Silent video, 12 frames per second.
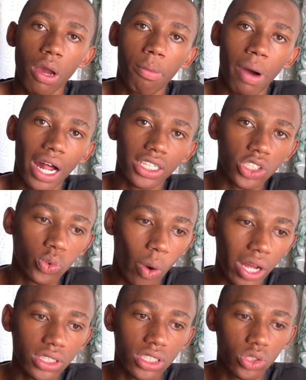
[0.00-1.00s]
but I just
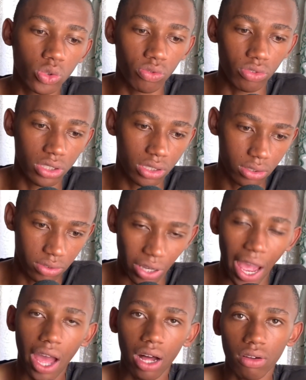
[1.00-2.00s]
wanted to
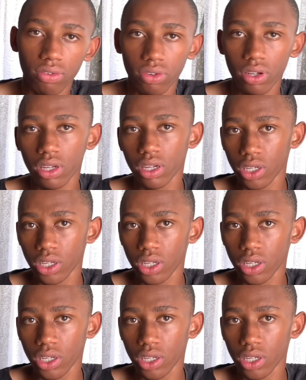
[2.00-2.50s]
delve